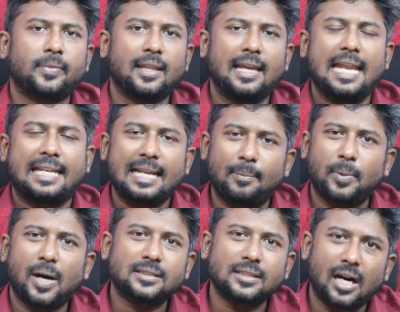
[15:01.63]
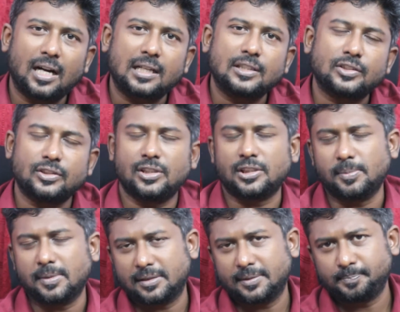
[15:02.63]
It can pass orders or
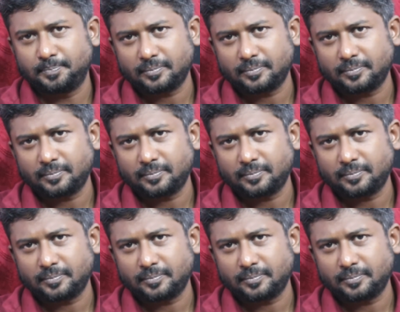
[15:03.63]
judgments.